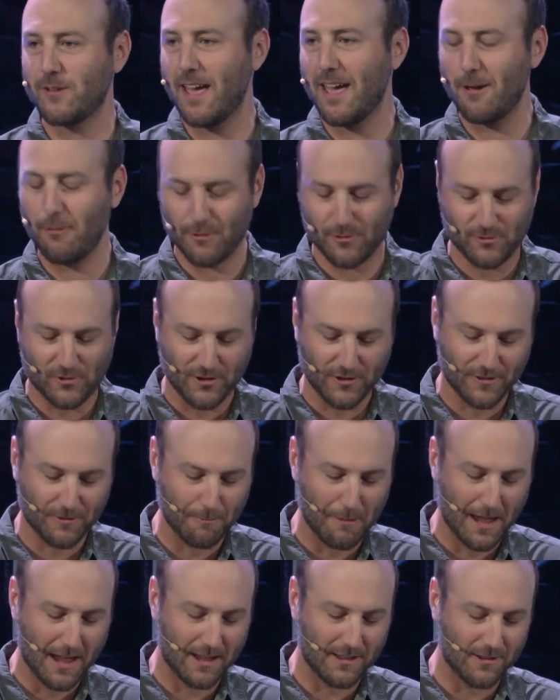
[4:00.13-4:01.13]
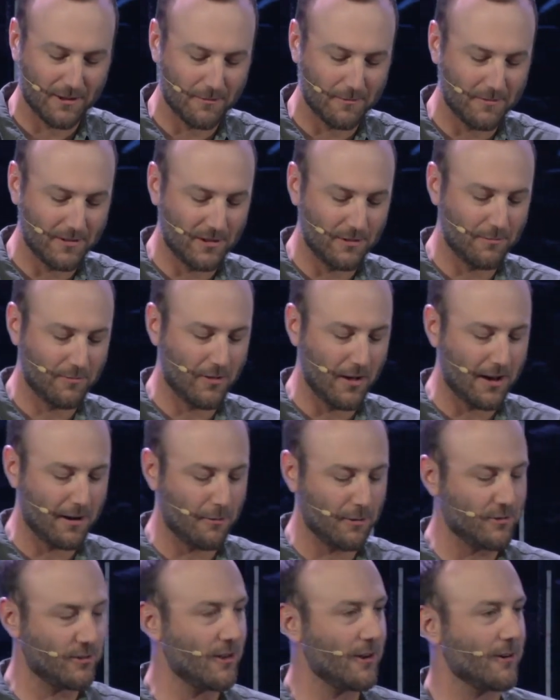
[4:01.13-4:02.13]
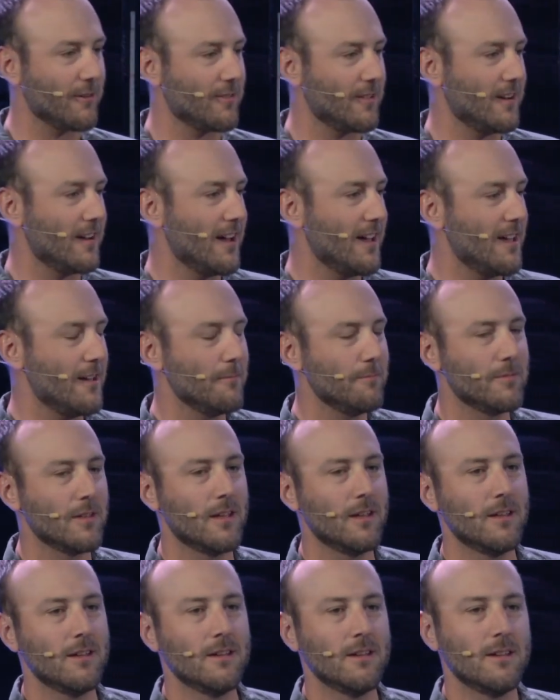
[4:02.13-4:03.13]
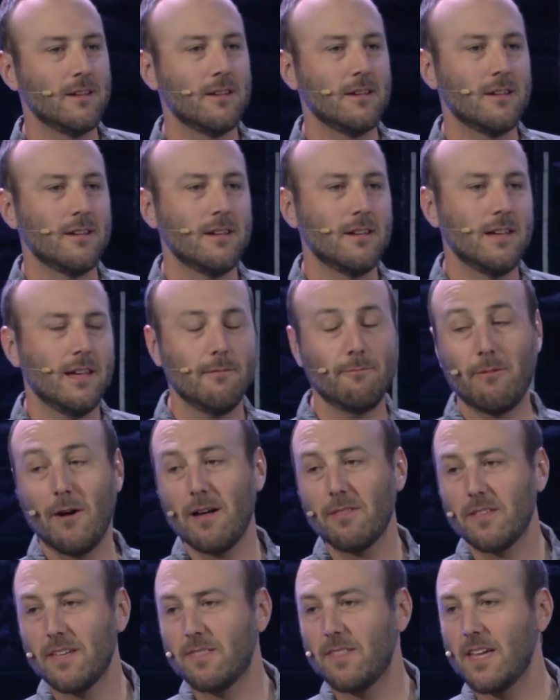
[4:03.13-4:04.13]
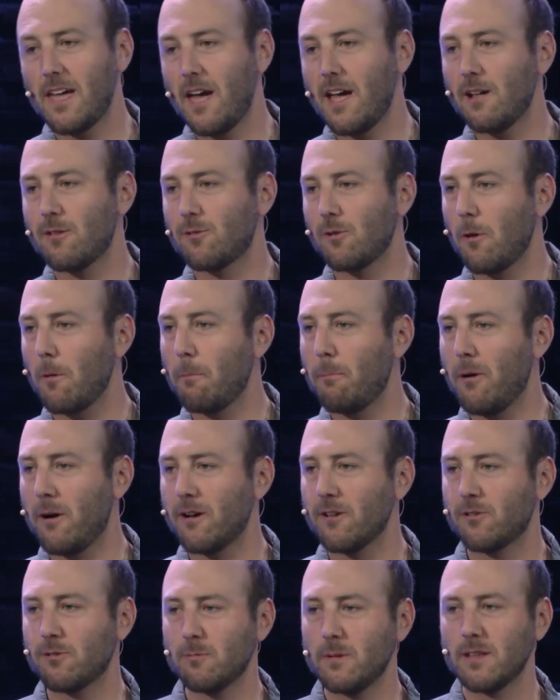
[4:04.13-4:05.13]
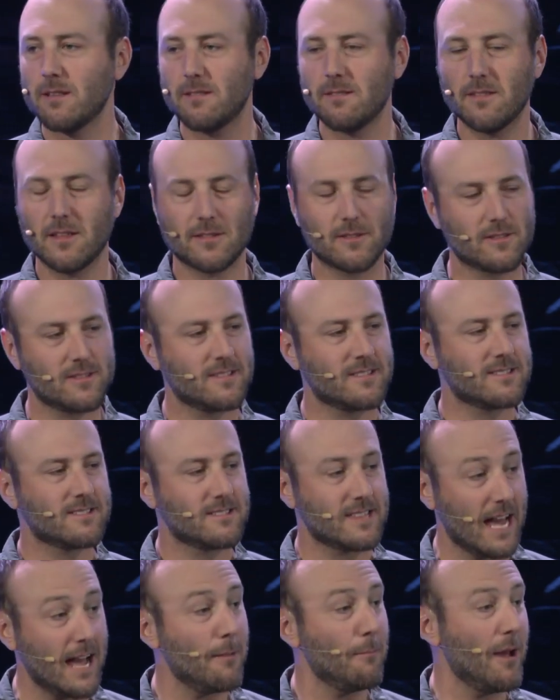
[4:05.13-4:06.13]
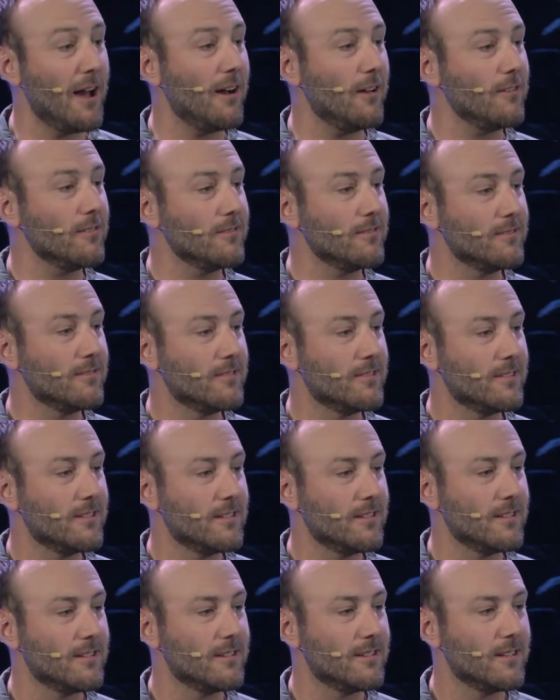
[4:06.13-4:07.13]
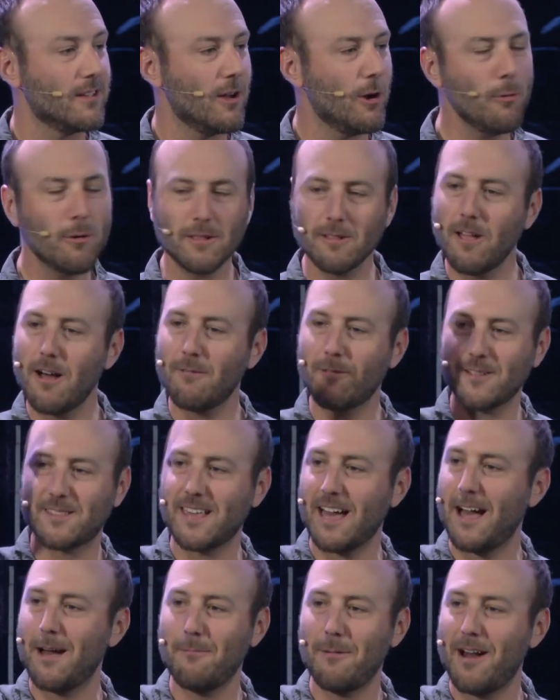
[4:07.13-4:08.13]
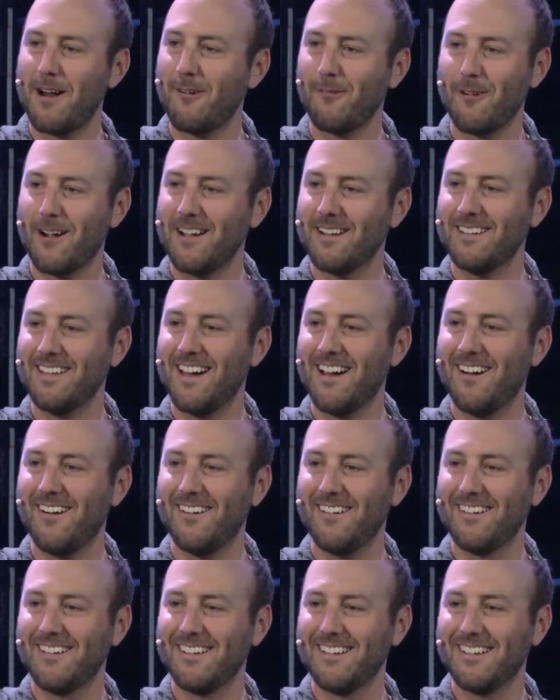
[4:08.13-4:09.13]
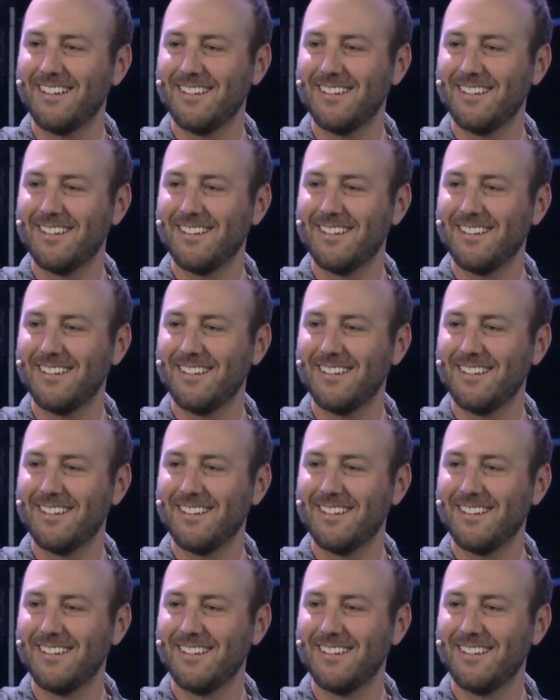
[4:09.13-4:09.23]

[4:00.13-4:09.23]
Your day was just made. You, you thought I was younger than I am. And finally, the age old punishment that's timeout. Who would love a timeout right now?